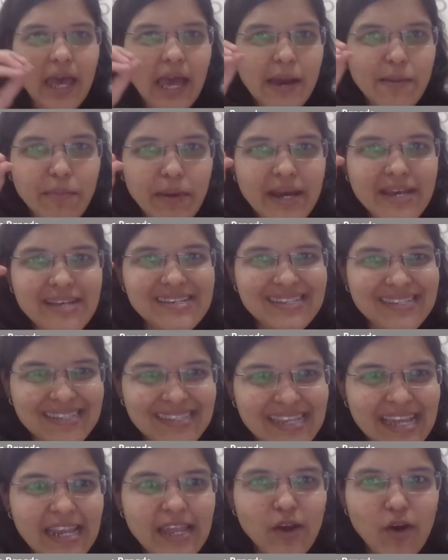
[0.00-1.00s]
Am I
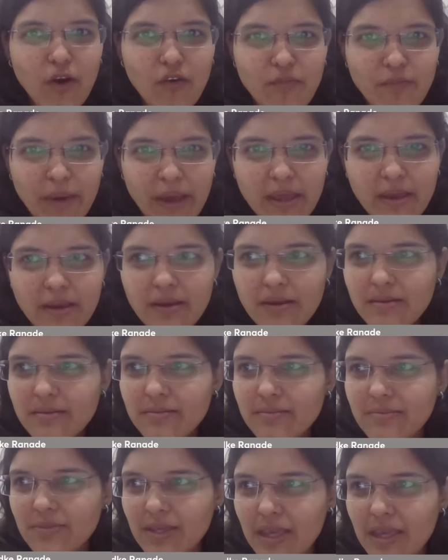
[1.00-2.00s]
selling off my
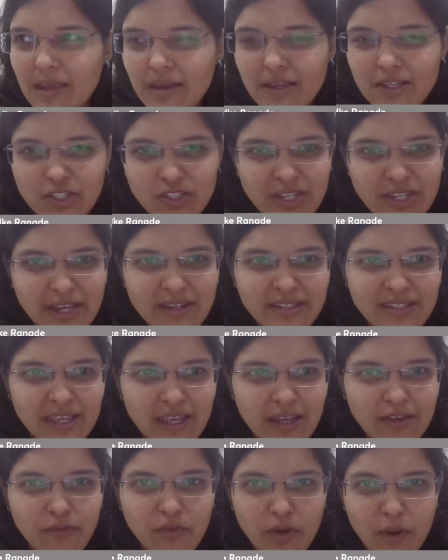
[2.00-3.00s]
shares
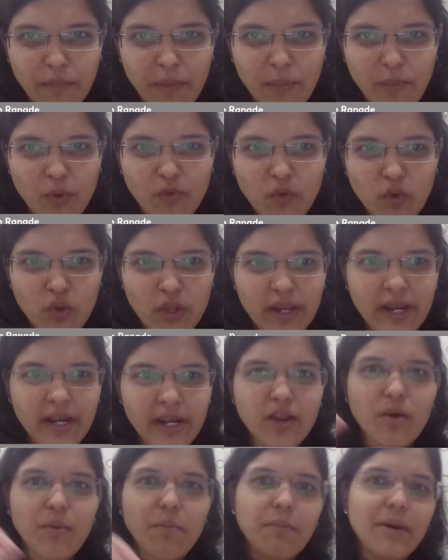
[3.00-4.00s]
from my portfolio
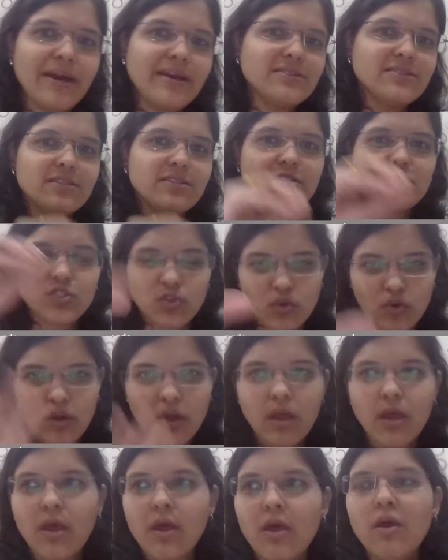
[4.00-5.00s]
right now? My answer is
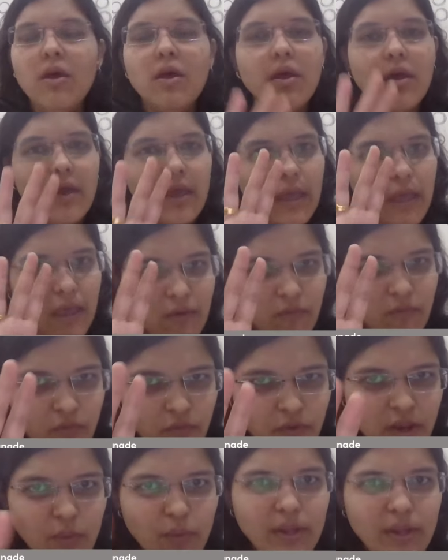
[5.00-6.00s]
no.
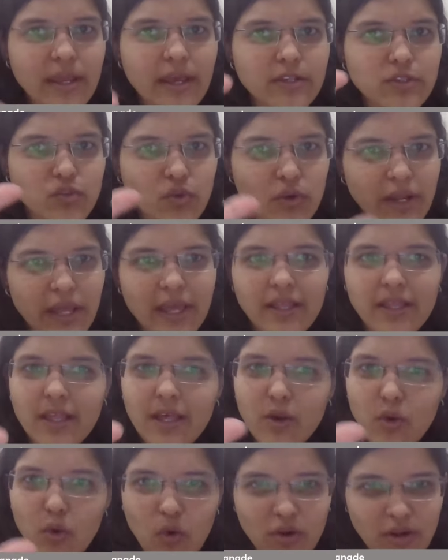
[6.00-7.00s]
Everyone has to take
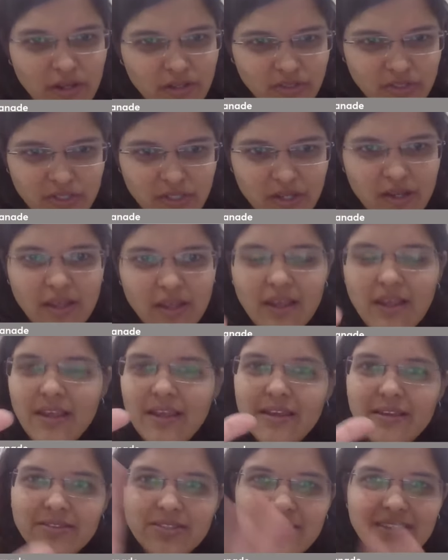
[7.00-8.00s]
their own decision.
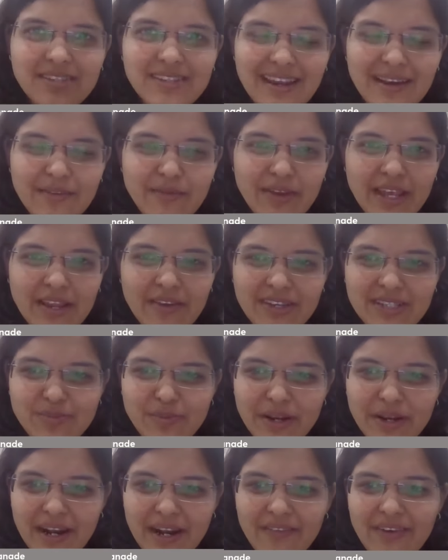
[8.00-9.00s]
Is this an
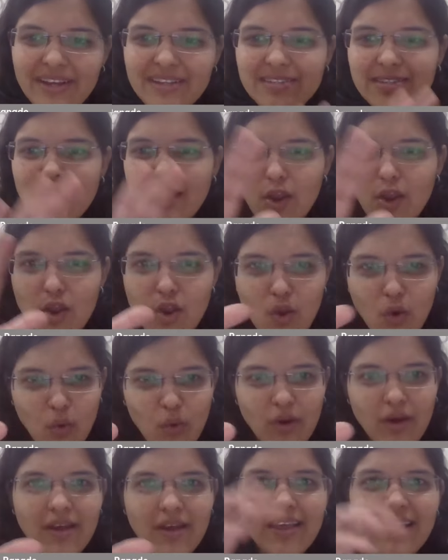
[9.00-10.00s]
investment advice?
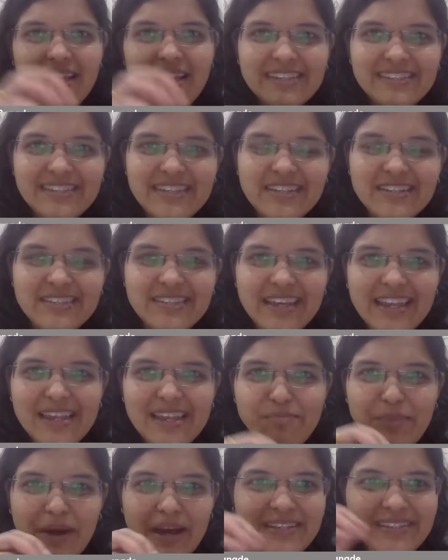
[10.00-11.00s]
No. Is this
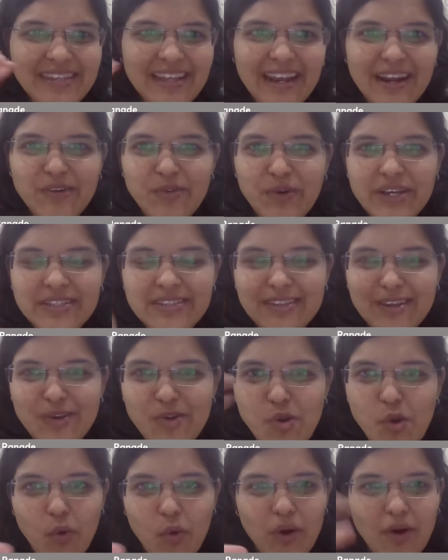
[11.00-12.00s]
any buy-sell advice?
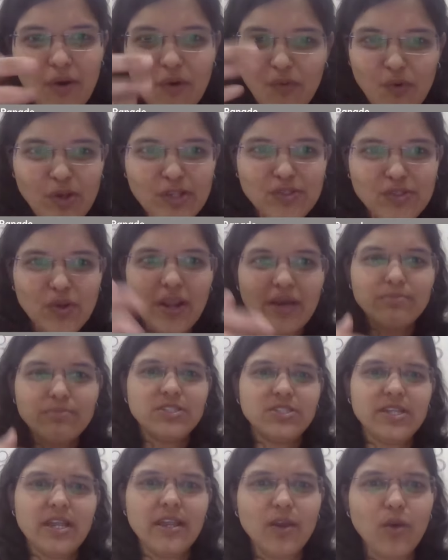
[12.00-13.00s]
No, of course not. I'm
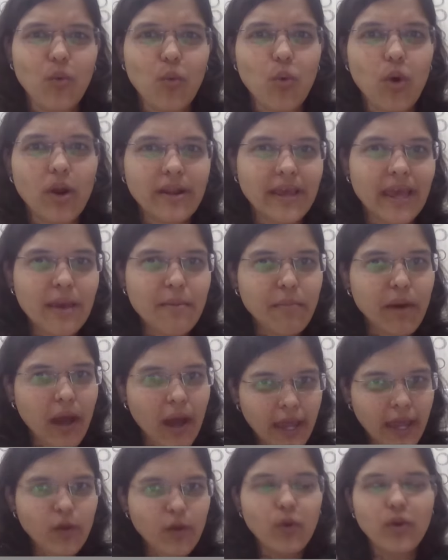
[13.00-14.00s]
just telling you what am
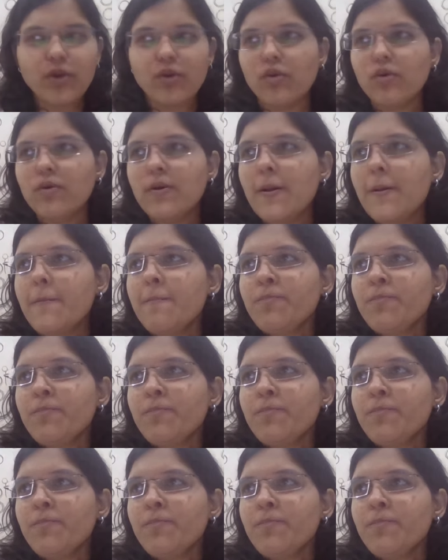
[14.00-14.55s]
I going to do.